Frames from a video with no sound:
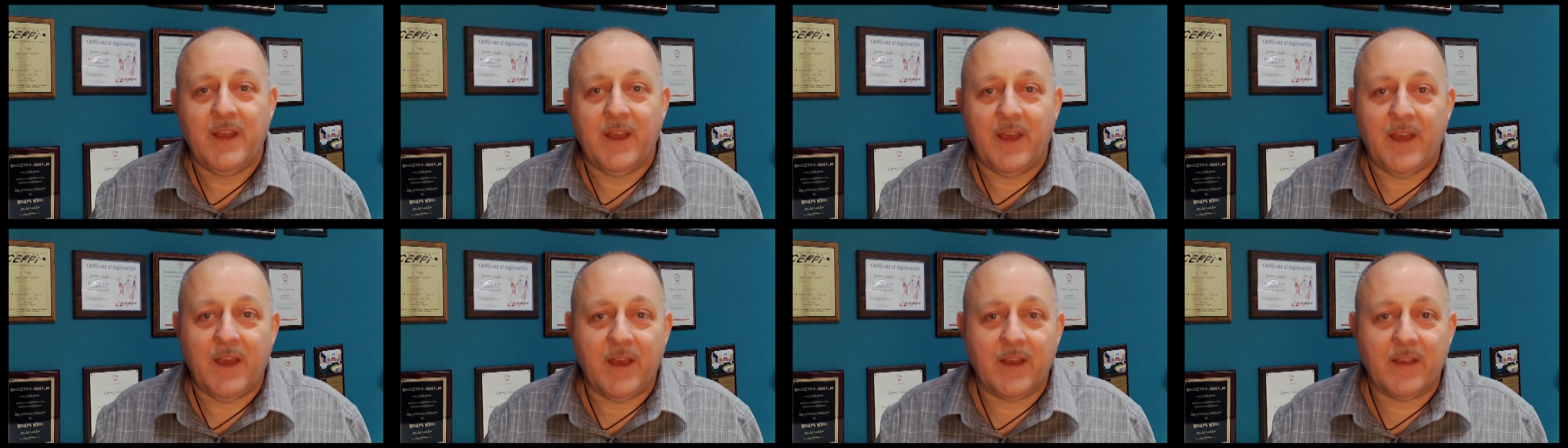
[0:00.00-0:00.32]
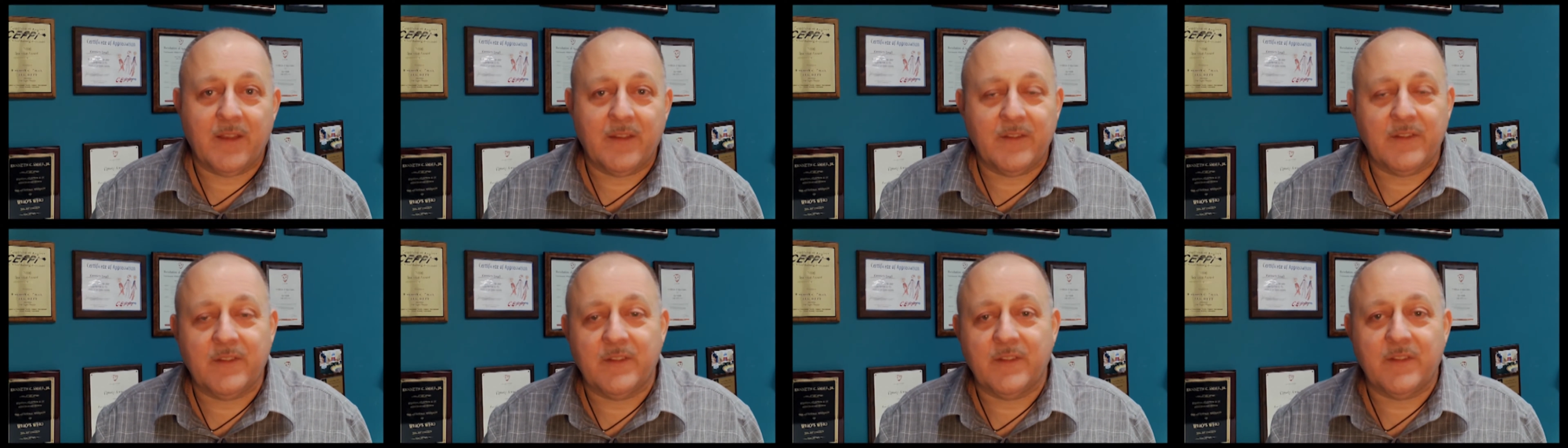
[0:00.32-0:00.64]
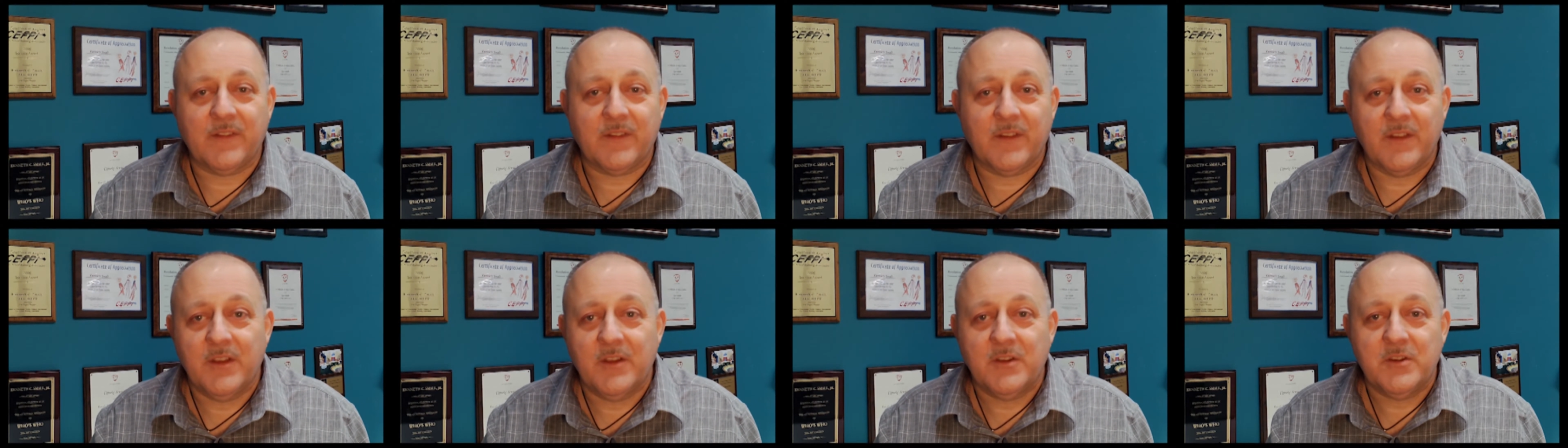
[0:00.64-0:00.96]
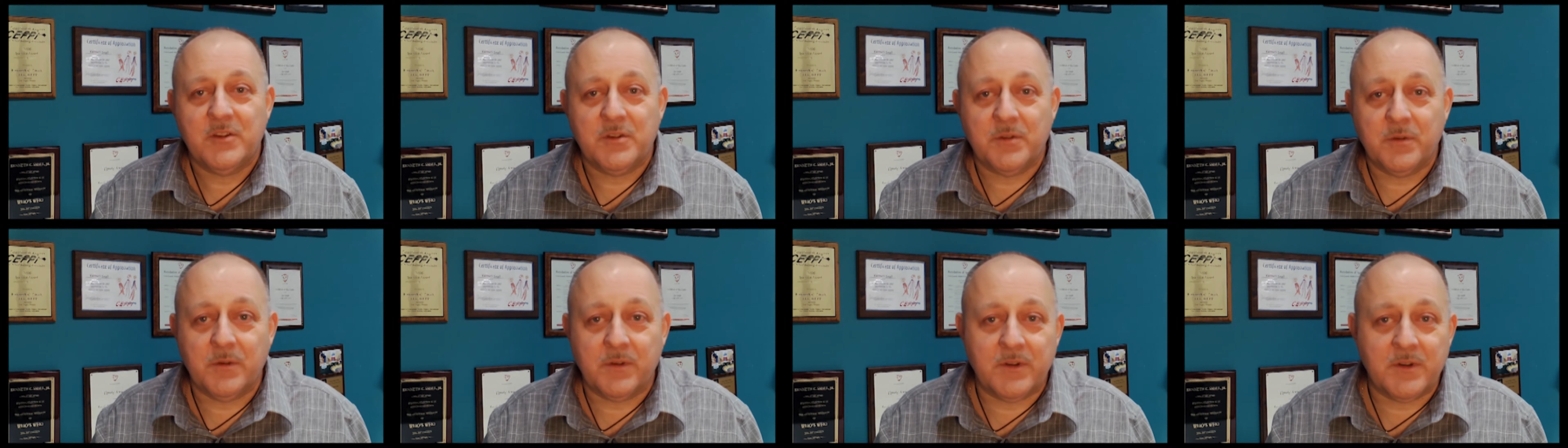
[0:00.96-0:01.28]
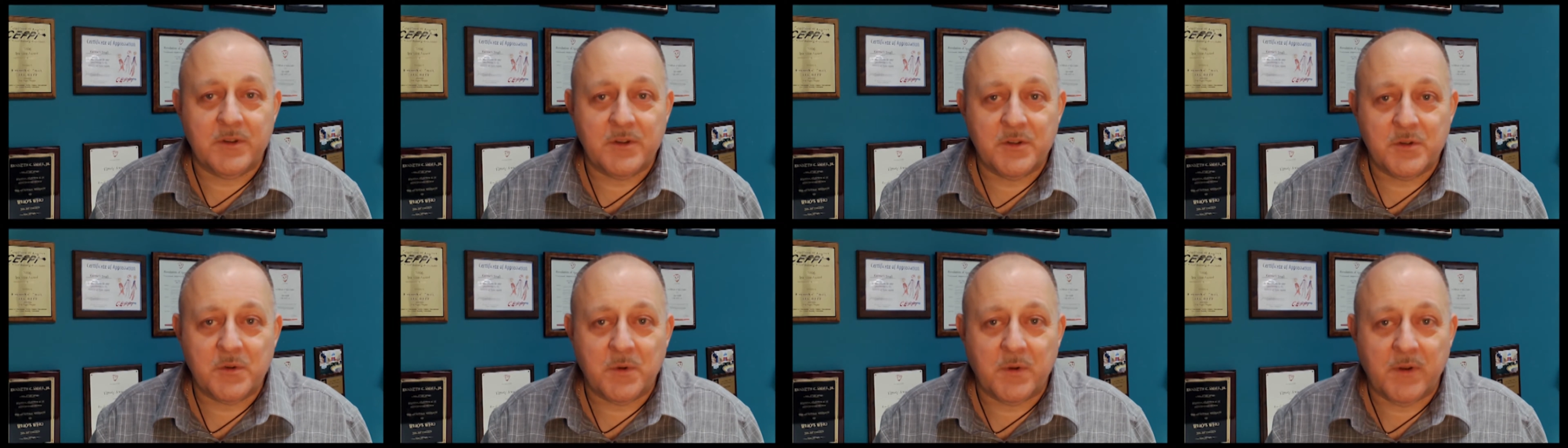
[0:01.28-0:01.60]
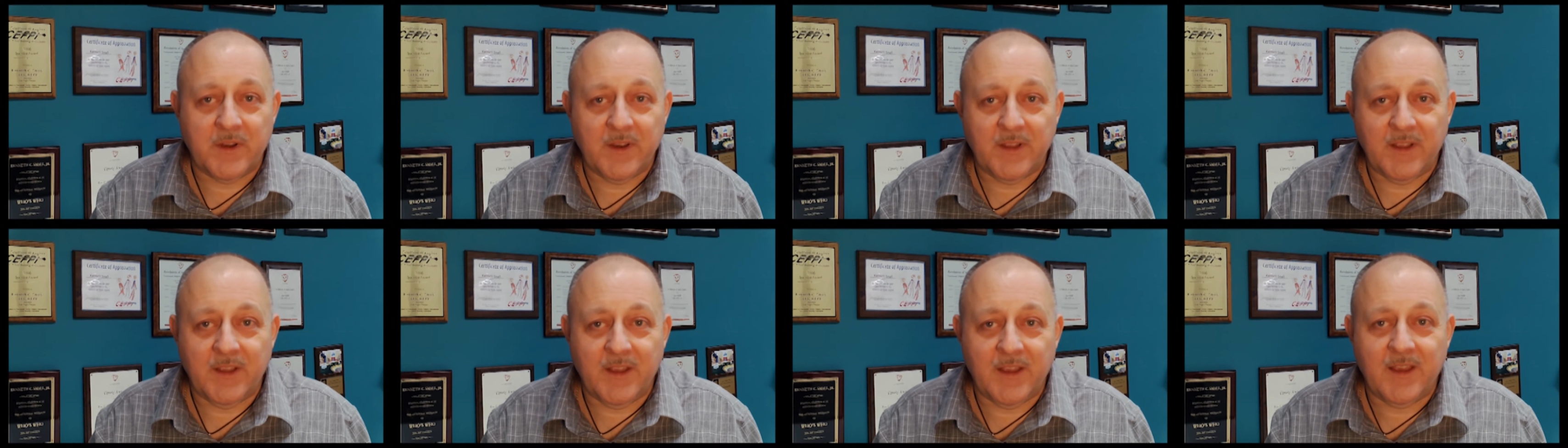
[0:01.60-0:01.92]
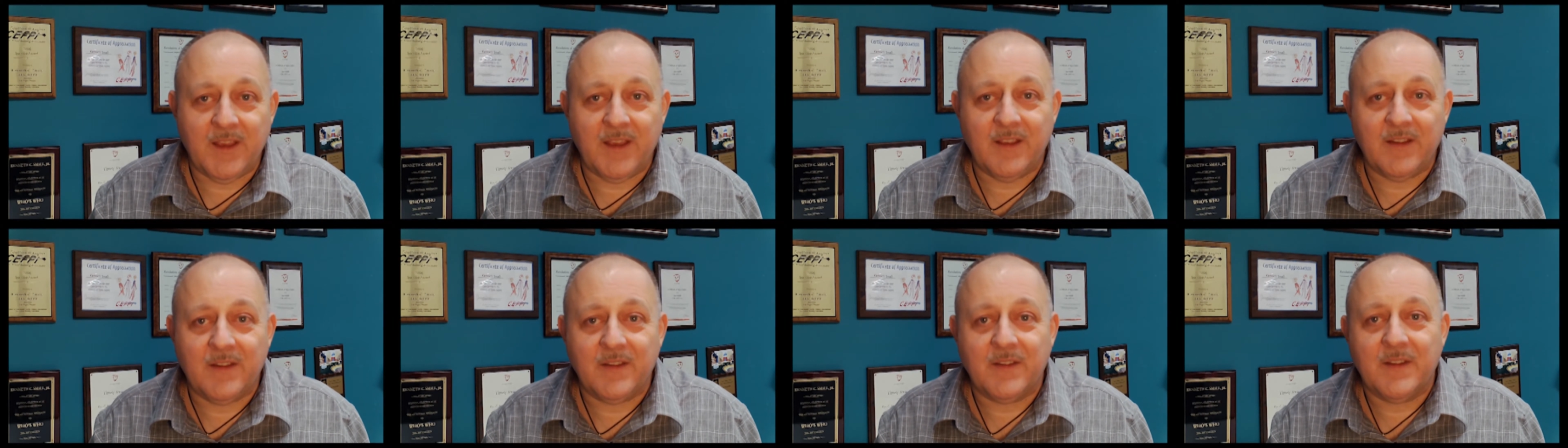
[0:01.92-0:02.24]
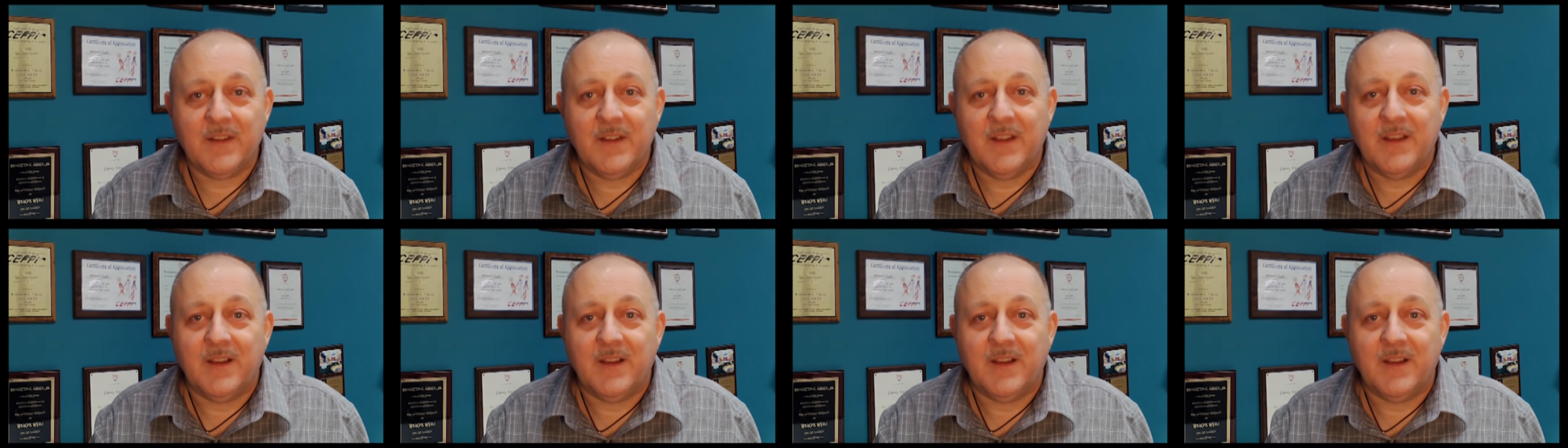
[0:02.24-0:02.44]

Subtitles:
X228.